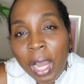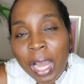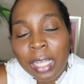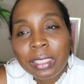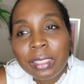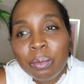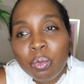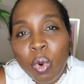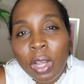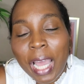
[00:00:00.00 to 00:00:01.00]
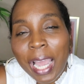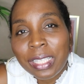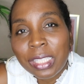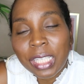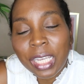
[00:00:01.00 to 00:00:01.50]
but what
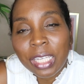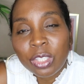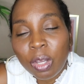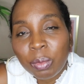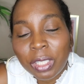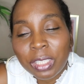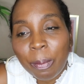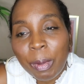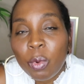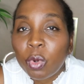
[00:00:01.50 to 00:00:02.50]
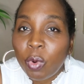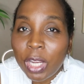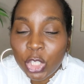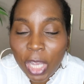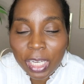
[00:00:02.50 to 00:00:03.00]
I see sometimes that people
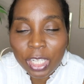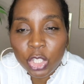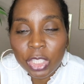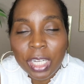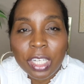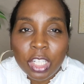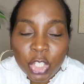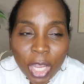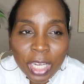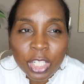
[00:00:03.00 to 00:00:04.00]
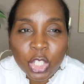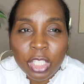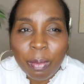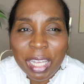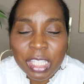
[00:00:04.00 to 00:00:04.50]
create challenges and it
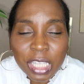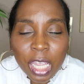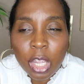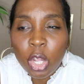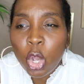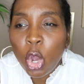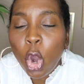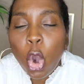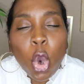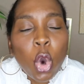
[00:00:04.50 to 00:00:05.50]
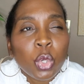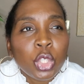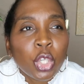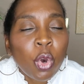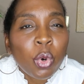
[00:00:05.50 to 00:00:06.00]
challenges they might say, oh,
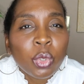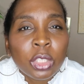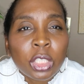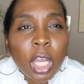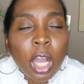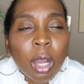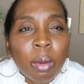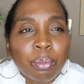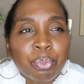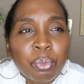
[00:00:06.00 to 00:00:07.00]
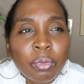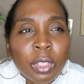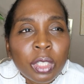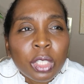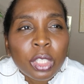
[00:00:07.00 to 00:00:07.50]
don't, um,
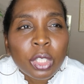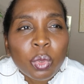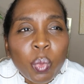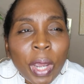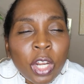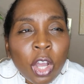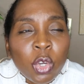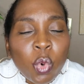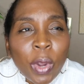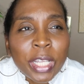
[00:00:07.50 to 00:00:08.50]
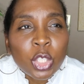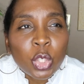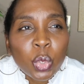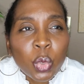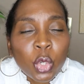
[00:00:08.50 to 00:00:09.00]
we're not going
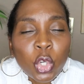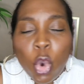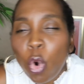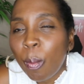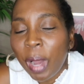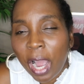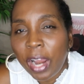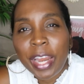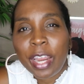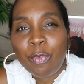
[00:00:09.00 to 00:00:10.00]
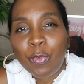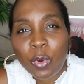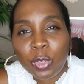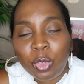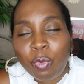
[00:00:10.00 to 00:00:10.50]
to comb our hair
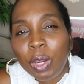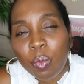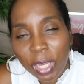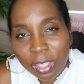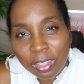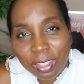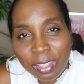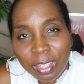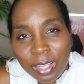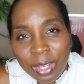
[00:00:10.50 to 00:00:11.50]
for three weeks